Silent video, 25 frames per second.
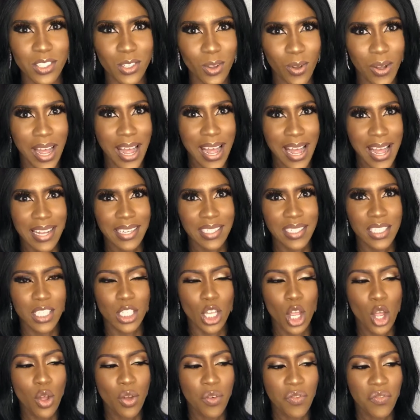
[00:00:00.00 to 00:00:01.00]
or her hands
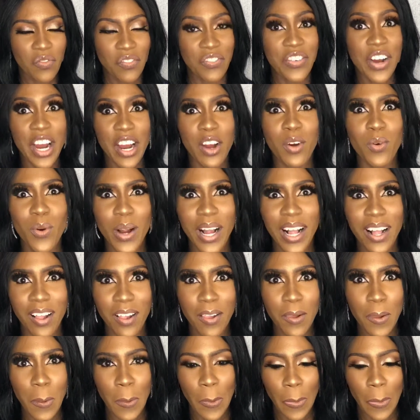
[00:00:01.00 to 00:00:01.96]
very well,